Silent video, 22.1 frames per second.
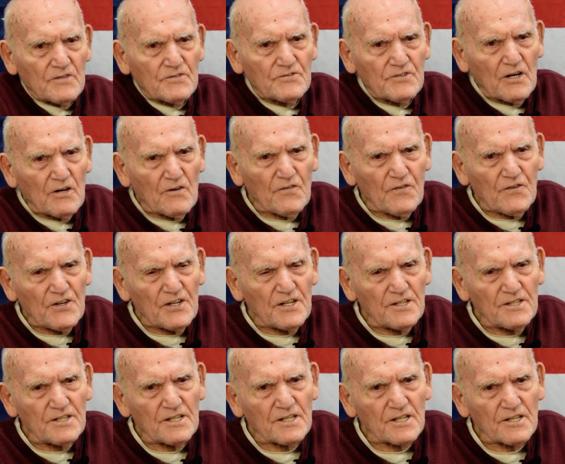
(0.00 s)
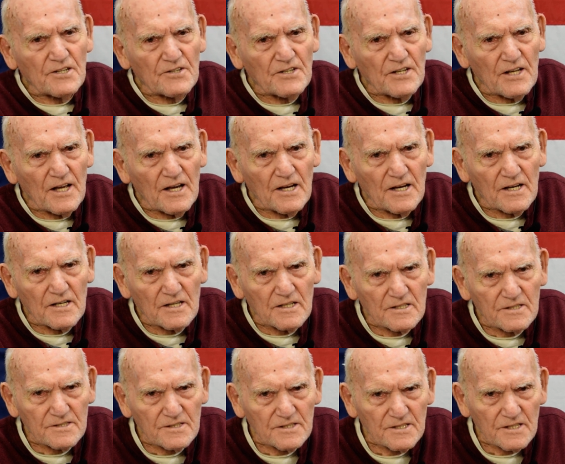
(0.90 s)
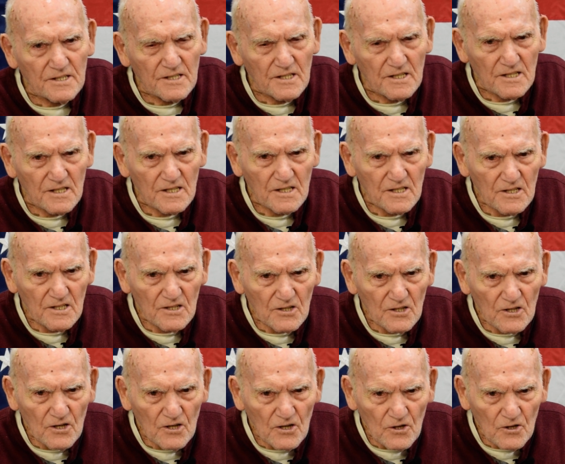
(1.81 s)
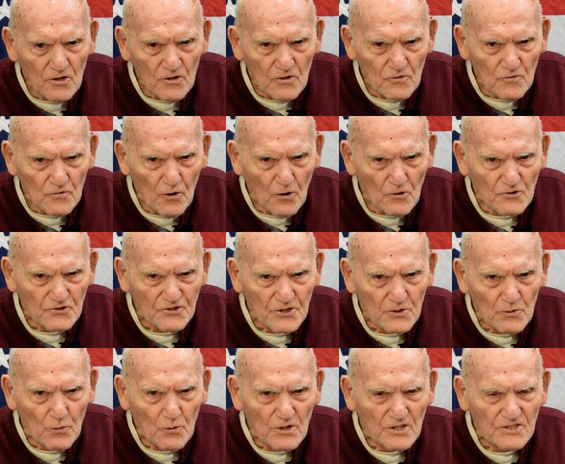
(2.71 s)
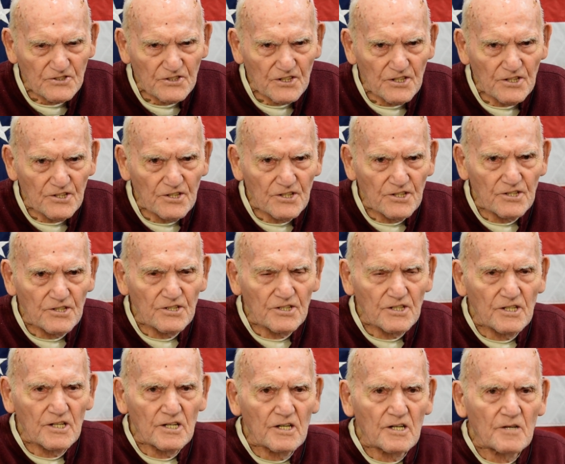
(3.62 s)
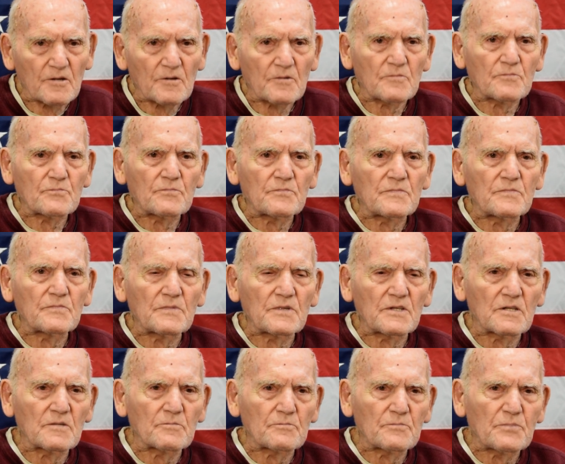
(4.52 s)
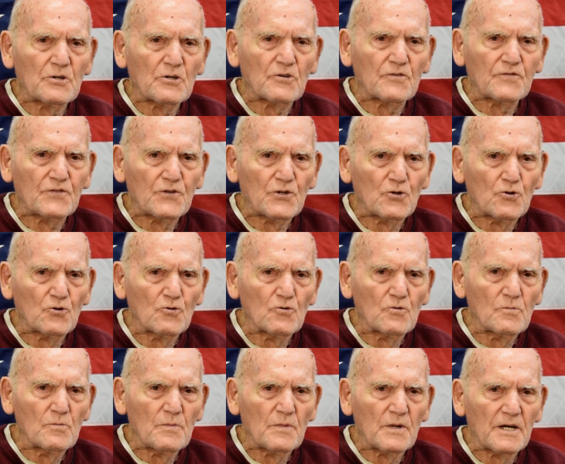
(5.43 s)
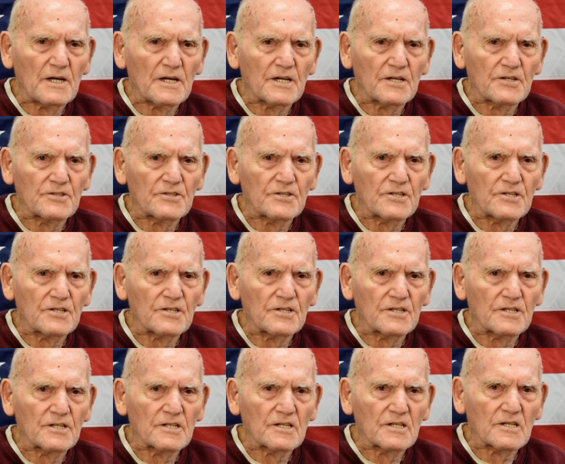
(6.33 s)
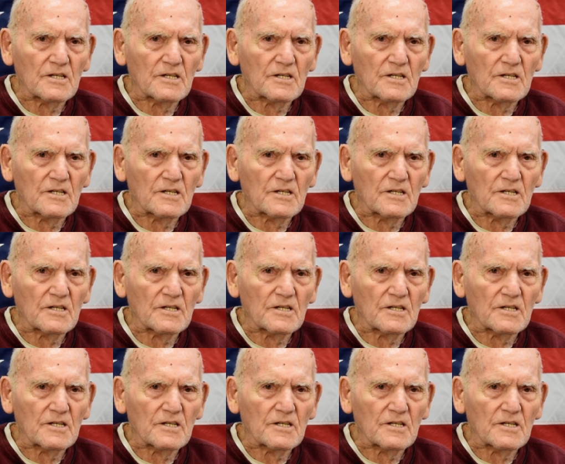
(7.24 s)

Delphine and Rosalie worked in the perfume and the